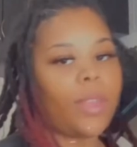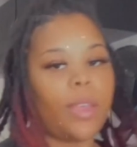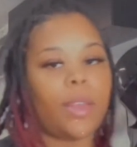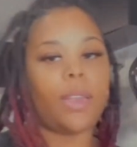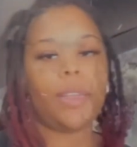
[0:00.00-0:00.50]

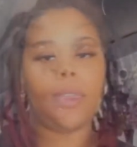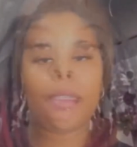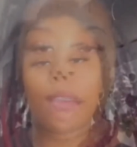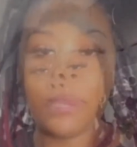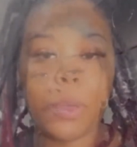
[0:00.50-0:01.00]
And then
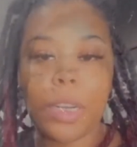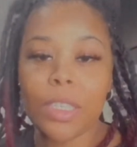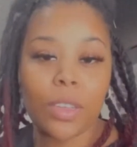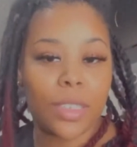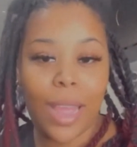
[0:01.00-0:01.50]
I'm doing this
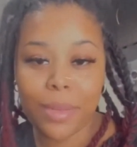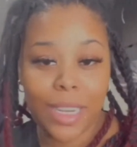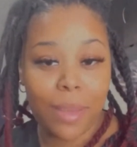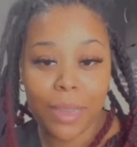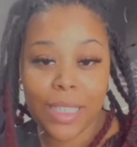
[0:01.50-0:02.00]
on
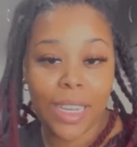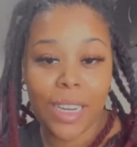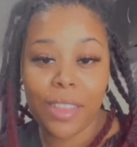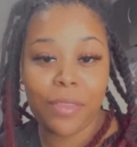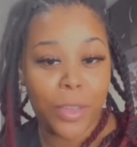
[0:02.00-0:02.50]
Snapchat because I
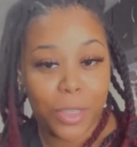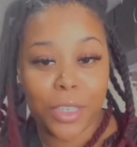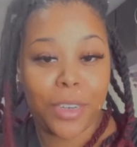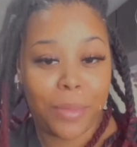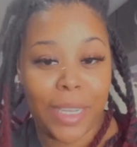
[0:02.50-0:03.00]
need the
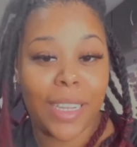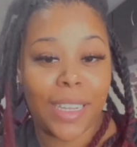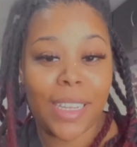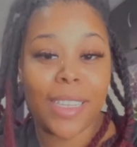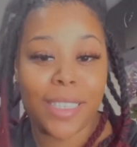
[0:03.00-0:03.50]
filter,
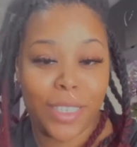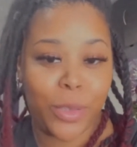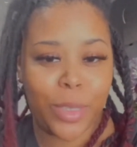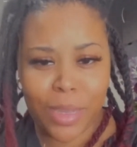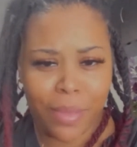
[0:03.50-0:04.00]
because you
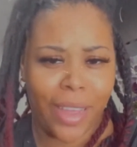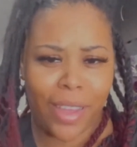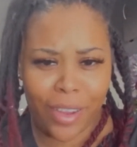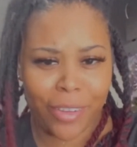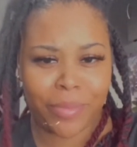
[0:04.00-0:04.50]
see my
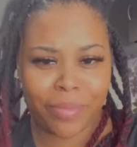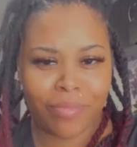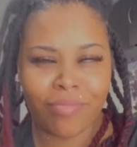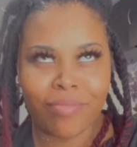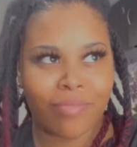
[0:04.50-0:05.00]
hair.
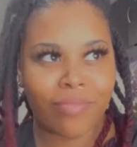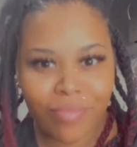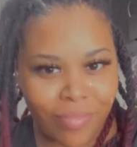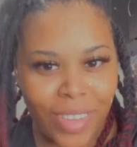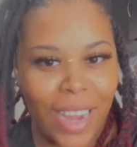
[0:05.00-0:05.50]

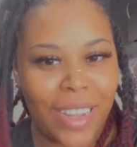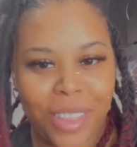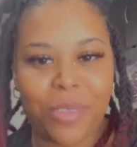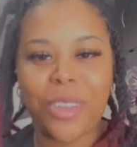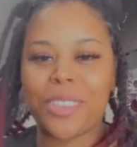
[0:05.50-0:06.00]
I need
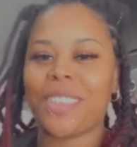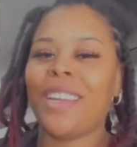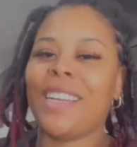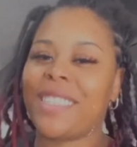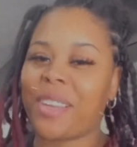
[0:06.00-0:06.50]
the filter.
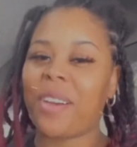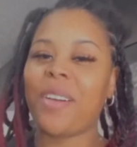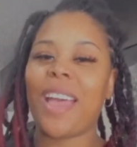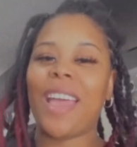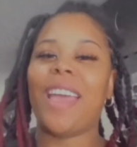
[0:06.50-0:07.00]
So
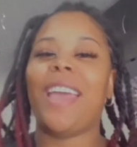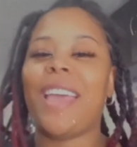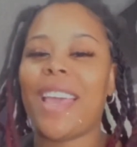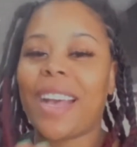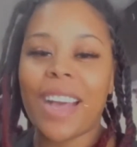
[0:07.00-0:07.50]

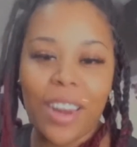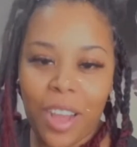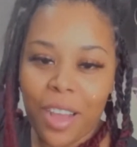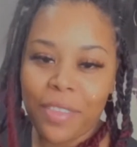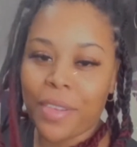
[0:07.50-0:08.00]
it cut off.